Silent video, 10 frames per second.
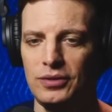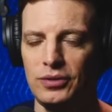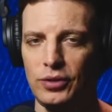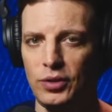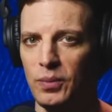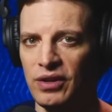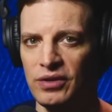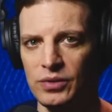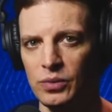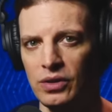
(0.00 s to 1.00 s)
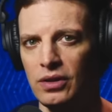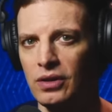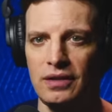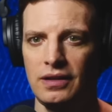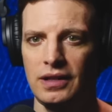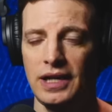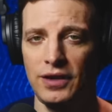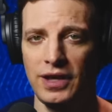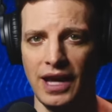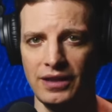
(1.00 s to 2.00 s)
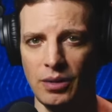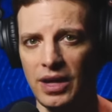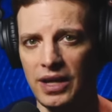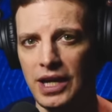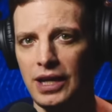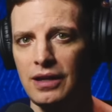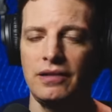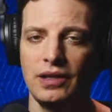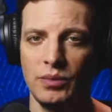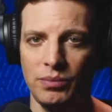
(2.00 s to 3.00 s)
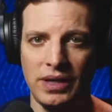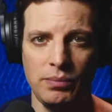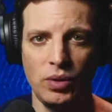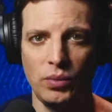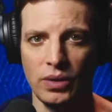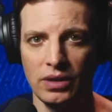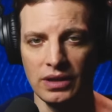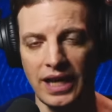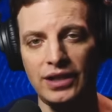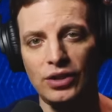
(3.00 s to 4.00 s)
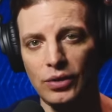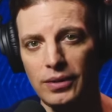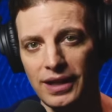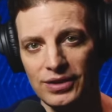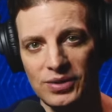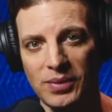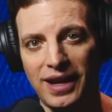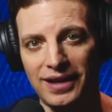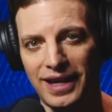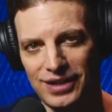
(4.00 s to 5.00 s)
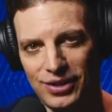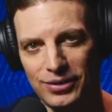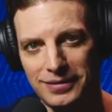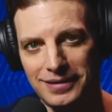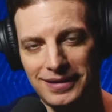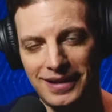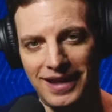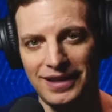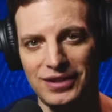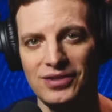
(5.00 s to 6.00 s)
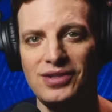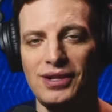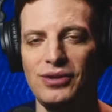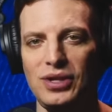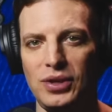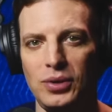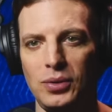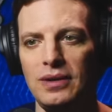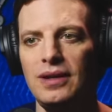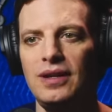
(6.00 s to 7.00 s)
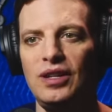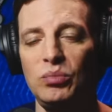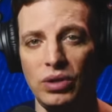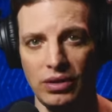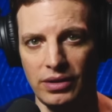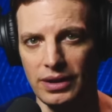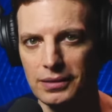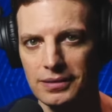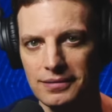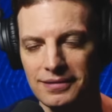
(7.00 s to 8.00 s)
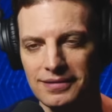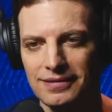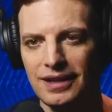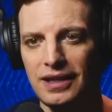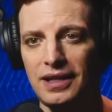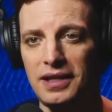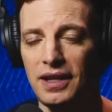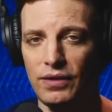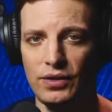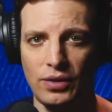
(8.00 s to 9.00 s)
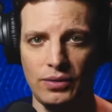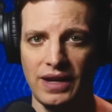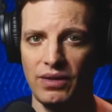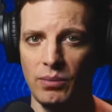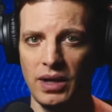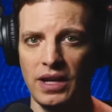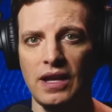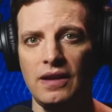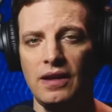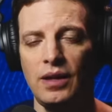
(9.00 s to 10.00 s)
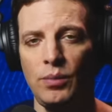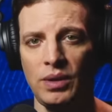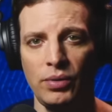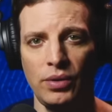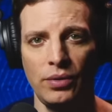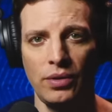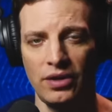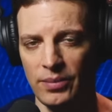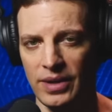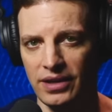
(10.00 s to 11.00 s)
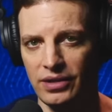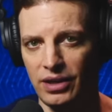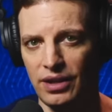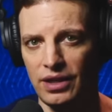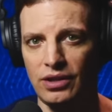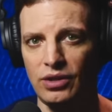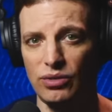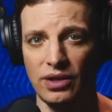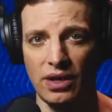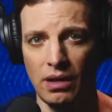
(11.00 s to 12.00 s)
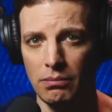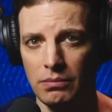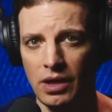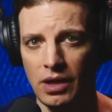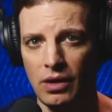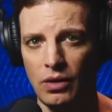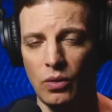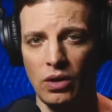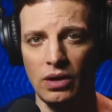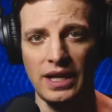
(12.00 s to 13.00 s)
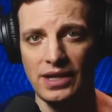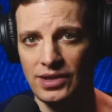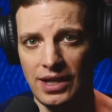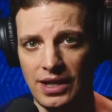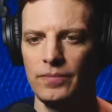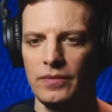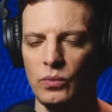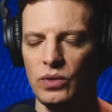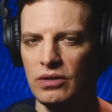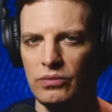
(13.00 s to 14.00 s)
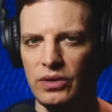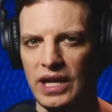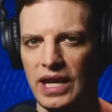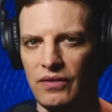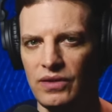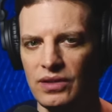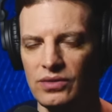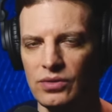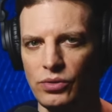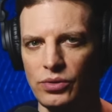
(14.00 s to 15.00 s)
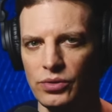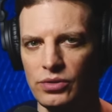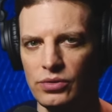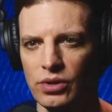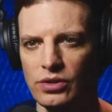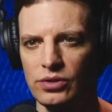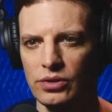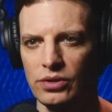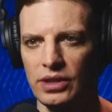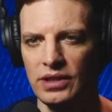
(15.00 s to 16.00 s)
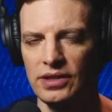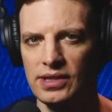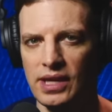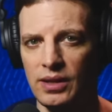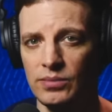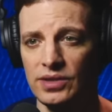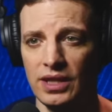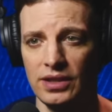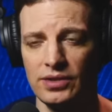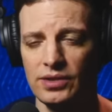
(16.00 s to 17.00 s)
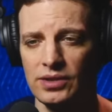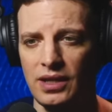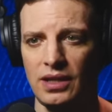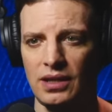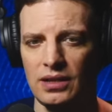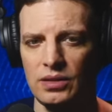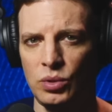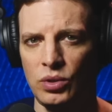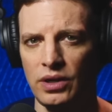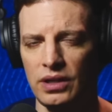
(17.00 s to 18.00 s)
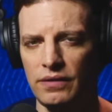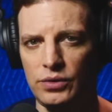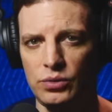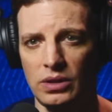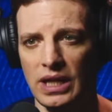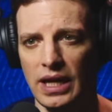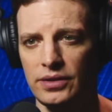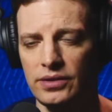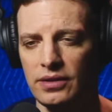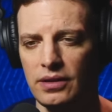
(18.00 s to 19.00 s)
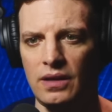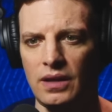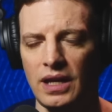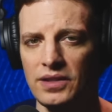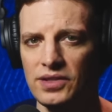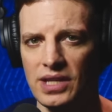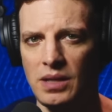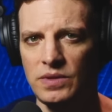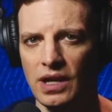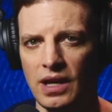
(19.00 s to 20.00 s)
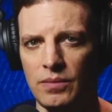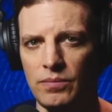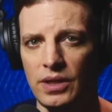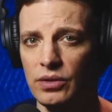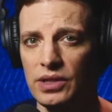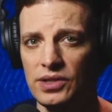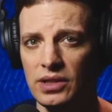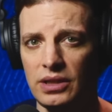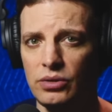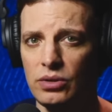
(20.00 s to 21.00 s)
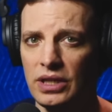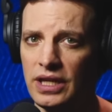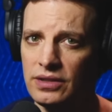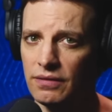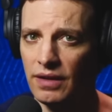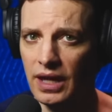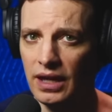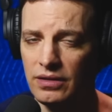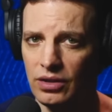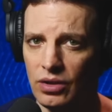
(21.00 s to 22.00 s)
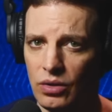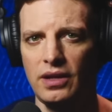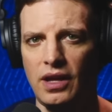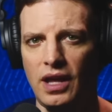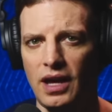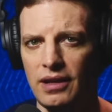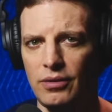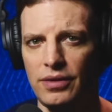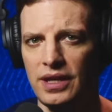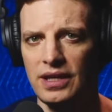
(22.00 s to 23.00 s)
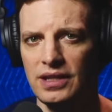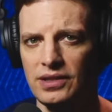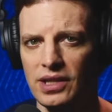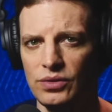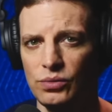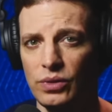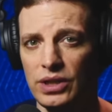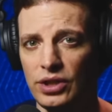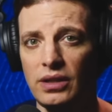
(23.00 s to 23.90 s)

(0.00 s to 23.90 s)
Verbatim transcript: who your parents were. If you got the money, then people will like you and smile at you and consider you brilliant. If you don't have the money, people automatically think you're dumb or lazy. We don't really have this social structure in the same sense. It's more individualized. At the same time, there is a little hint of that, you know? I don't think it's as rigid.